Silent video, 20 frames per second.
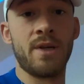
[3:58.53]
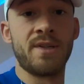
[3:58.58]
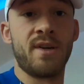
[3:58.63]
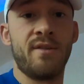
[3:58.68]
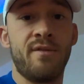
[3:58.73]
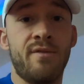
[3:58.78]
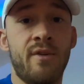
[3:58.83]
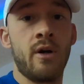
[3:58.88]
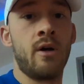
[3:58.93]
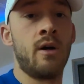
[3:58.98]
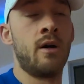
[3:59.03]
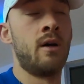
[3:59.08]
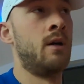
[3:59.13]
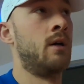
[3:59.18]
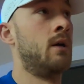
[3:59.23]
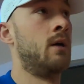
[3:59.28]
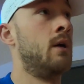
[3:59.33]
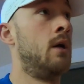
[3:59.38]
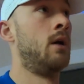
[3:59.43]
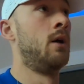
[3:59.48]
so far
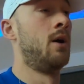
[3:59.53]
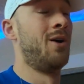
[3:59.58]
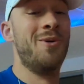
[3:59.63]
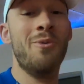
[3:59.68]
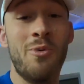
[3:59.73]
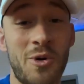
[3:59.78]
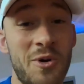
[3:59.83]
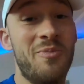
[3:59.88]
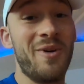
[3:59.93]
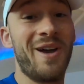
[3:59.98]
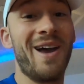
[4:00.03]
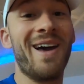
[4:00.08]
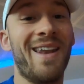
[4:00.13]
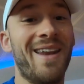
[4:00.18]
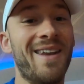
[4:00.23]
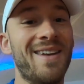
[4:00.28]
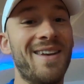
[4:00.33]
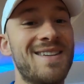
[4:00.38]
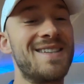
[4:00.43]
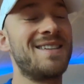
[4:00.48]
would be an
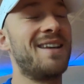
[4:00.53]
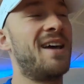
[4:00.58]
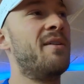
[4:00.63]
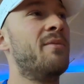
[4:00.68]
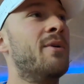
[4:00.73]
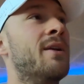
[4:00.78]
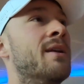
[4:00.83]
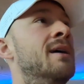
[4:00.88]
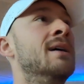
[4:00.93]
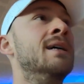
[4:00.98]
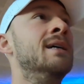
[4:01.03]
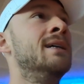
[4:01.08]
understatement.